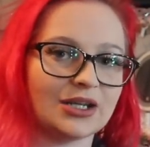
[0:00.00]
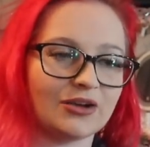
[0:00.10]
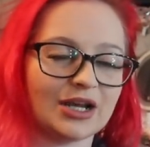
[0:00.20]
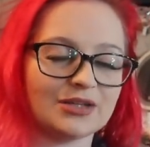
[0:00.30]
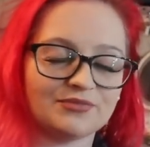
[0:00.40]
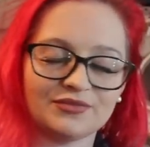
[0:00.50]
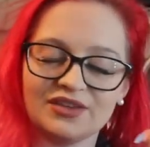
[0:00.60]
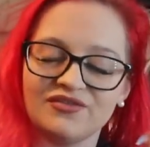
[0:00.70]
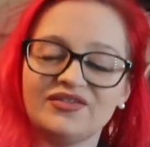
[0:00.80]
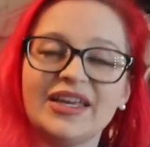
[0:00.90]
And I,
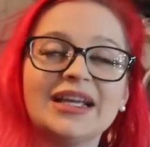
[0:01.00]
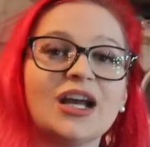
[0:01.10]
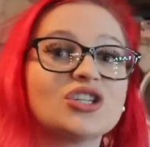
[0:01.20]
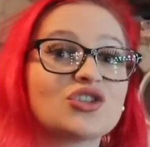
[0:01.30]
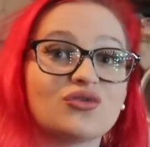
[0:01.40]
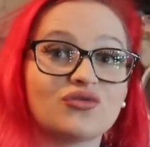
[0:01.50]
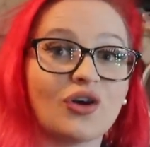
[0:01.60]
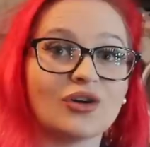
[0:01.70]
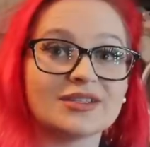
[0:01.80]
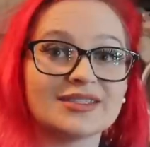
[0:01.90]
fingers
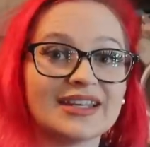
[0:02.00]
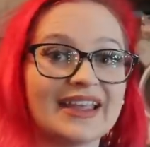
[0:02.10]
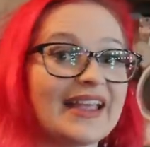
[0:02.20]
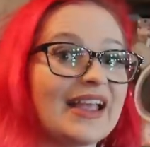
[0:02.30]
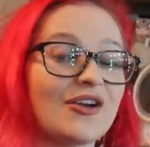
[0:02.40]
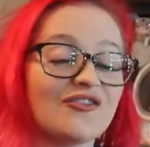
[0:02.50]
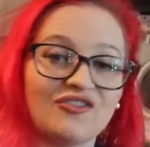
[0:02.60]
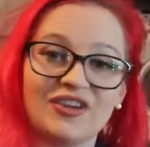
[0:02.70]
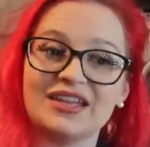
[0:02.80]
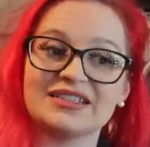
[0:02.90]
crossed, it
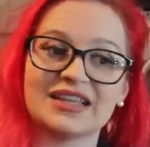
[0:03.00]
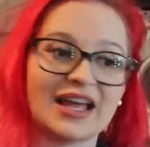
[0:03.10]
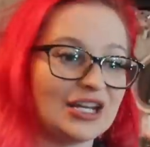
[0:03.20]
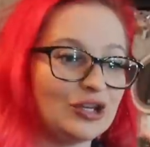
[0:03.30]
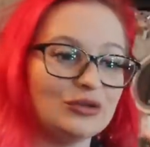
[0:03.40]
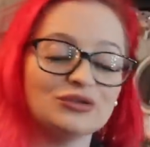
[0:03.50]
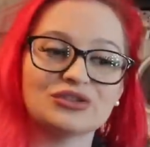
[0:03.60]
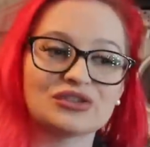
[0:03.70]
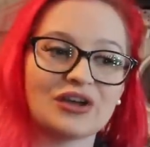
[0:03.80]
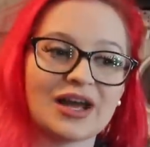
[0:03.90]
fits and it
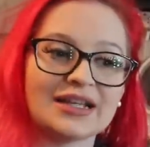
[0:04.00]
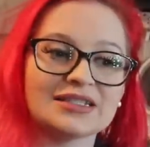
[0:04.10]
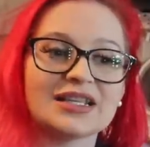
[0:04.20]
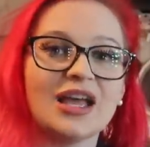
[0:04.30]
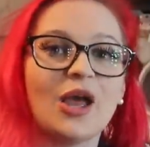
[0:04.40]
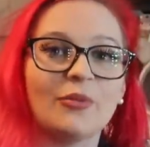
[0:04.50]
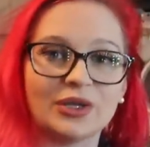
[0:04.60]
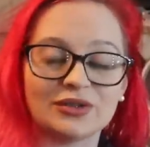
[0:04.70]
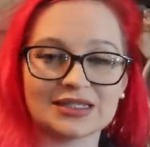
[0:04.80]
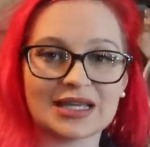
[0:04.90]
looks nice.
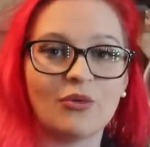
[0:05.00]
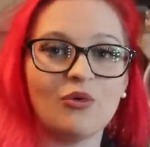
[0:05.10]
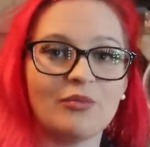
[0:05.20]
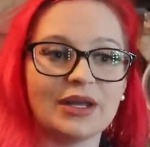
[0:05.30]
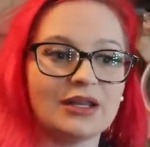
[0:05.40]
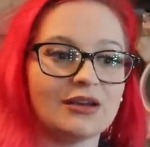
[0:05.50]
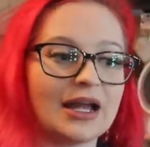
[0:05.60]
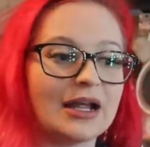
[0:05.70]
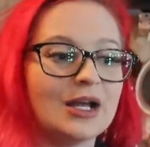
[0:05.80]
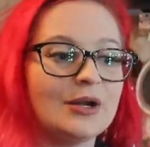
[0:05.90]
Because that will be
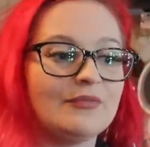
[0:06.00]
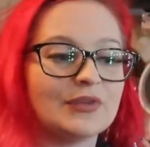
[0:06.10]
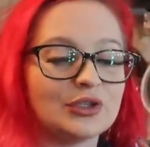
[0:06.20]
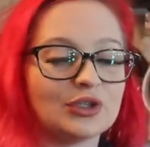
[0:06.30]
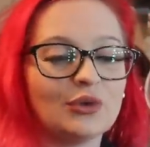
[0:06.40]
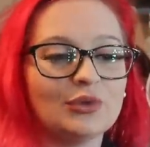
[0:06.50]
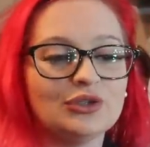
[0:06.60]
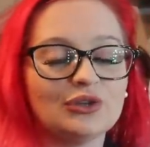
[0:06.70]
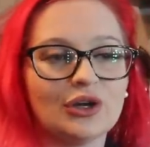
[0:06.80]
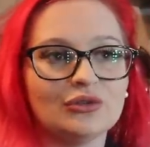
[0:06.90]
like, you know when
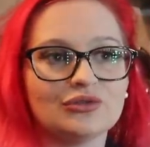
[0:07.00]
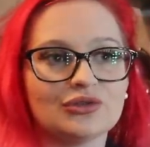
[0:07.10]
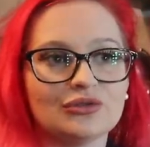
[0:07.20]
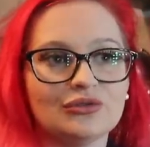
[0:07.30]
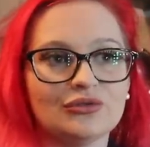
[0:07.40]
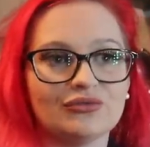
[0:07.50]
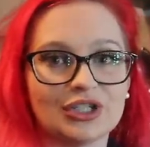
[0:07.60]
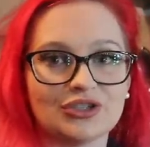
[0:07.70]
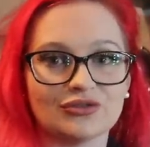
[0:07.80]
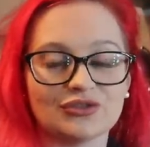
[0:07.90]
you go to the
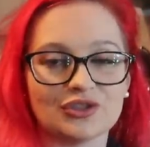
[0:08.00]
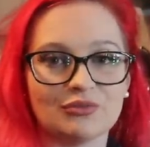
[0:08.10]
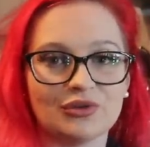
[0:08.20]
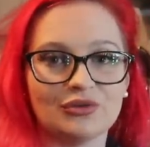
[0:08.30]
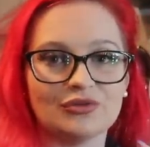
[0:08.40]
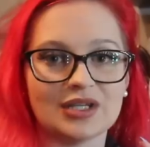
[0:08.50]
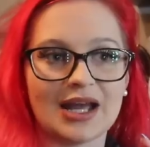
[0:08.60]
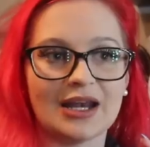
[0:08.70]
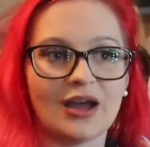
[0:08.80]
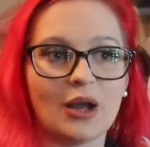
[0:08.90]
restaurants abroad.
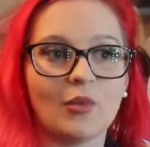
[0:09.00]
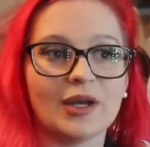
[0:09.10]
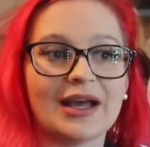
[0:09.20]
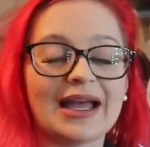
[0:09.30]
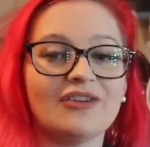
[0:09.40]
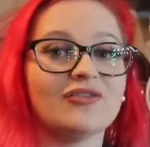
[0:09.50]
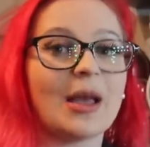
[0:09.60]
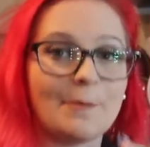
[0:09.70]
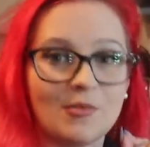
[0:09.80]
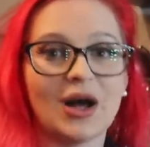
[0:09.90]
And like when I have
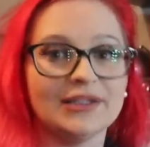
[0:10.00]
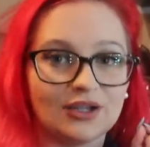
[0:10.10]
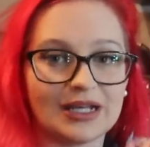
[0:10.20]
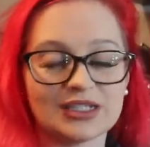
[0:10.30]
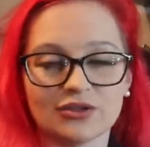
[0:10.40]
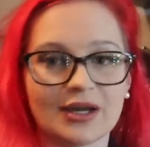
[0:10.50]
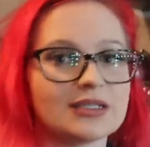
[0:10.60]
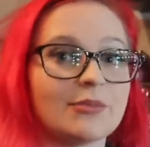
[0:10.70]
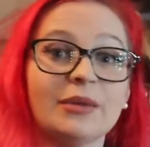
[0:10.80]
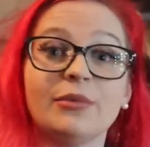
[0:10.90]
like my nice night.
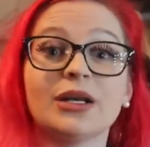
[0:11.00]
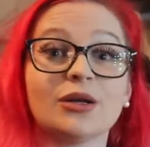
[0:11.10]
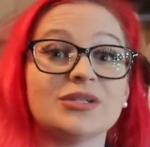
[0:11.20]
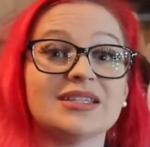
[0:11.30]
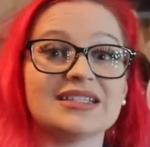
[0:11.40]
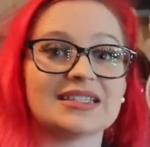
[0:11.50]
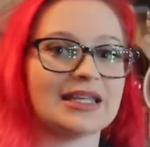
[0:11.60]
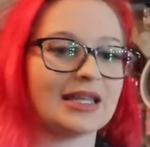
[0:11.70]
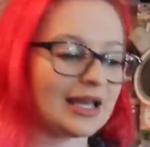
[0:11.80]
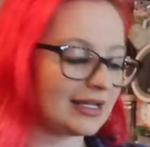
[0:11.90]
So maybe when I go to the
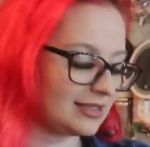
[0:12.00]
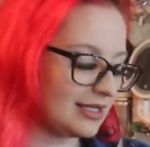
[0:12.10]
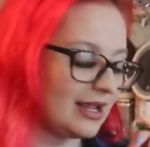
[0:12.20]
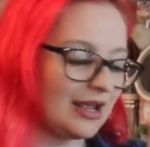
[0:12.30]
steakhouse.